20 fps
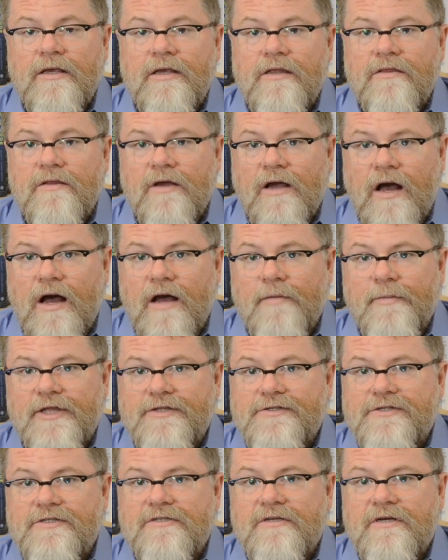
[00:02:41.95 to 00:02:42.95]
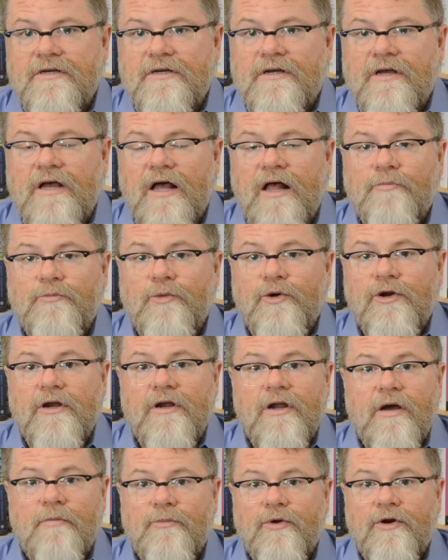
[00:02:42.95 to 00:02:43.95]
In the comments, I'll put a
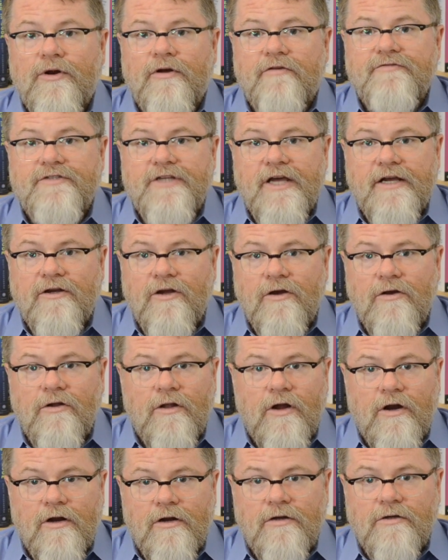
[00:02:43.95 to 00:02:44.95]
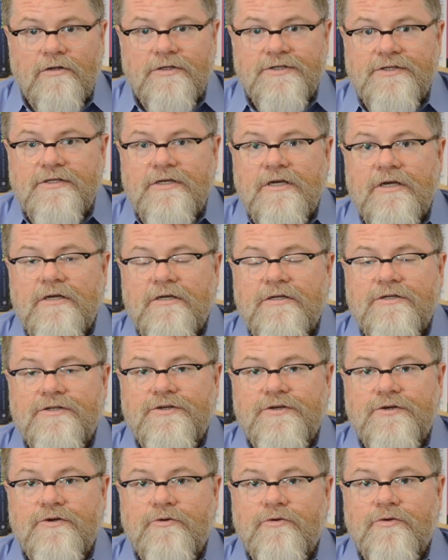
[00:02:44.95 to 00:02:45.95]
number of technical articles
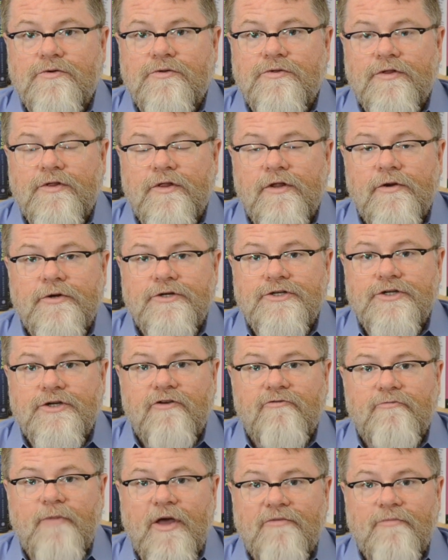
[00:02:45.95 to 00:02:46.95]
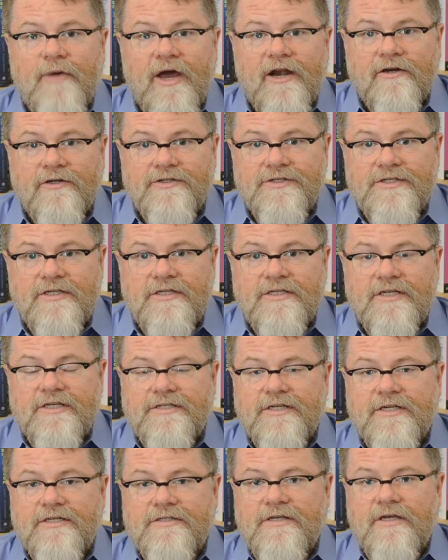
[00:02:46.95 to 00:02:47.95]
to the literature of mathematical
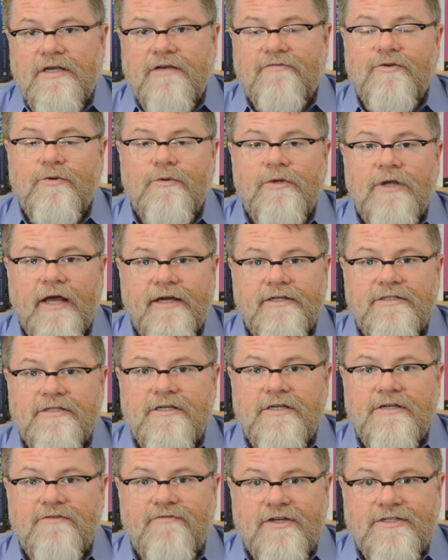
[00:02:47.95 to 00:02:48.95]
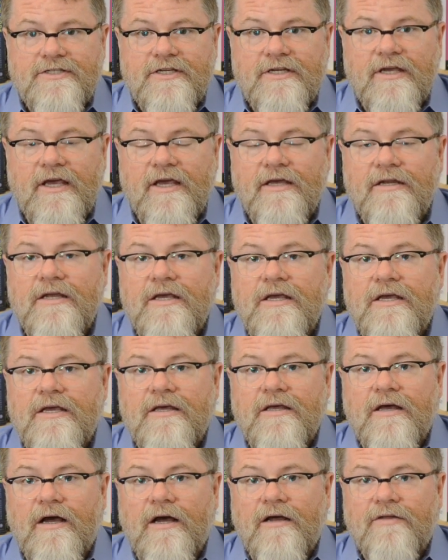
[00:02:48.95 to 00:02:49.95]
statistics if you would like to investigate
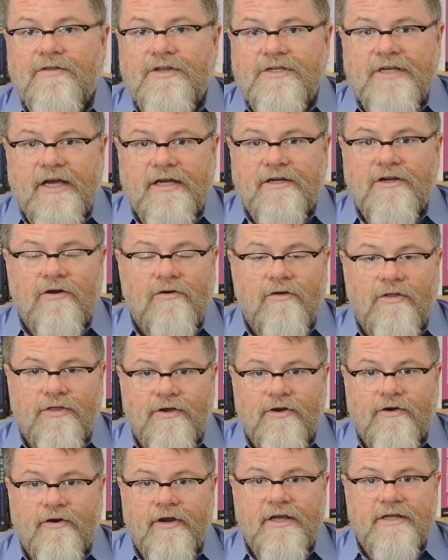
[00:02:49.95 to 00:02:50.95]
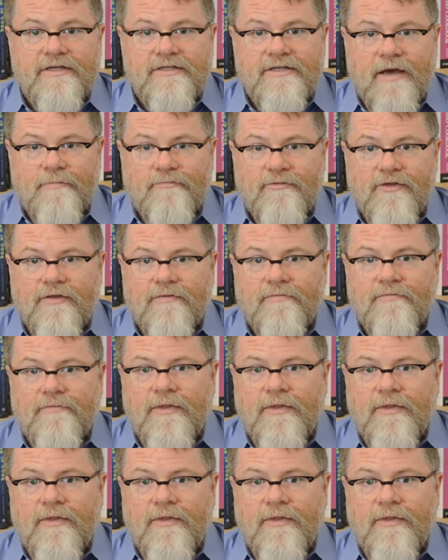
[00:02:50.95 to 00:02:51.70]
the technical theory in depth.